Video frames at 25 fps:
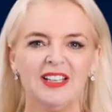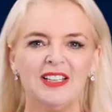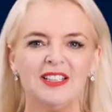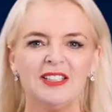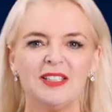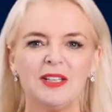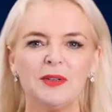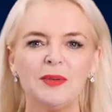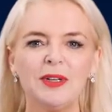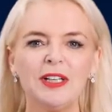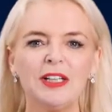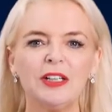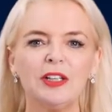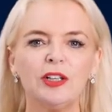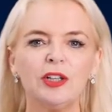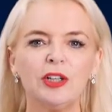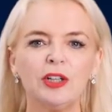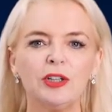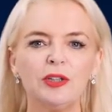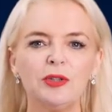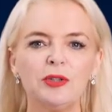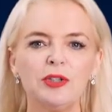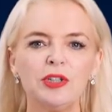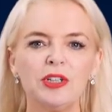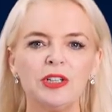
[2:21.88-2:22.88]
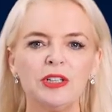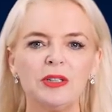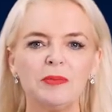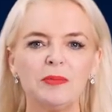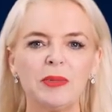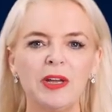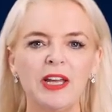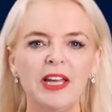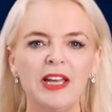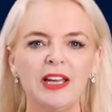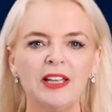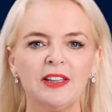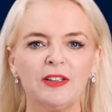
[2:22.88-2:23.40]
So in conclusion,
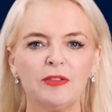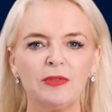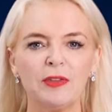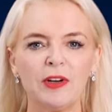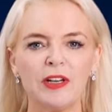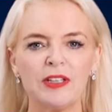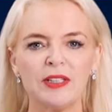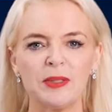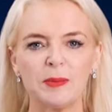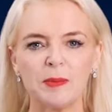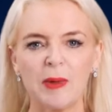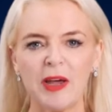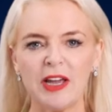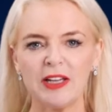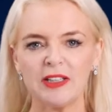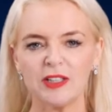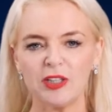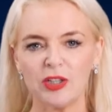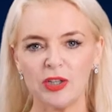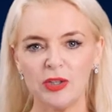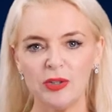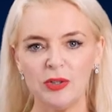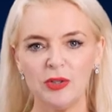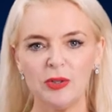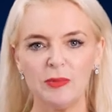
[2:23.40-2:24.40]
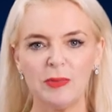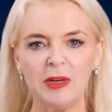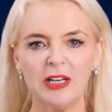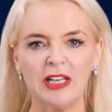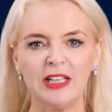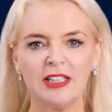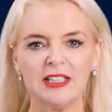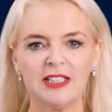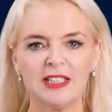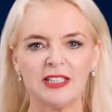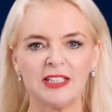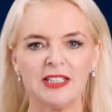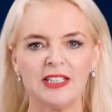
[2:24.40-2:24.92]
being the first SPAC to be
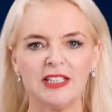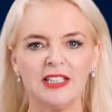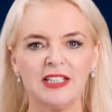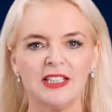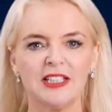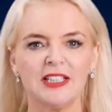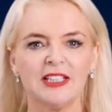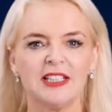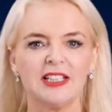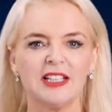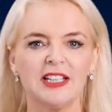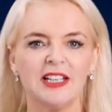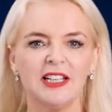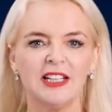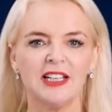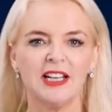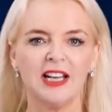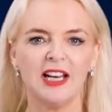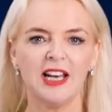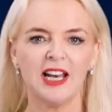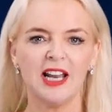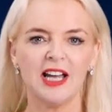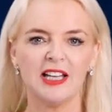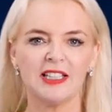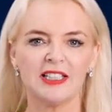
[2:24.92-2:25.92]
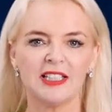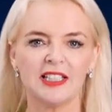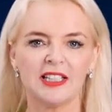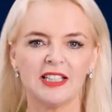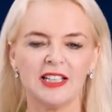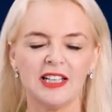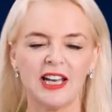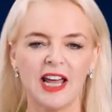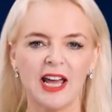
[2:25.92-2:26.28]
listed in London,